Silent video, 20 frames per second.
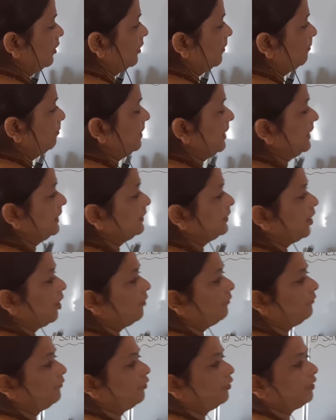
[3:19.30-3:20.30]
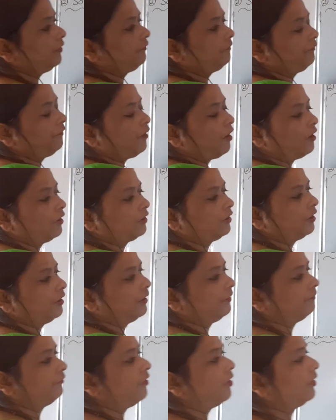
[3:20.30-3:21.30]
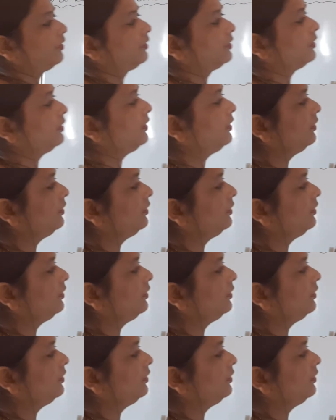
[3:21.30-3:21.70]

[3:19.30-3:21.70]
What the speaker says: Piece of wood float on water.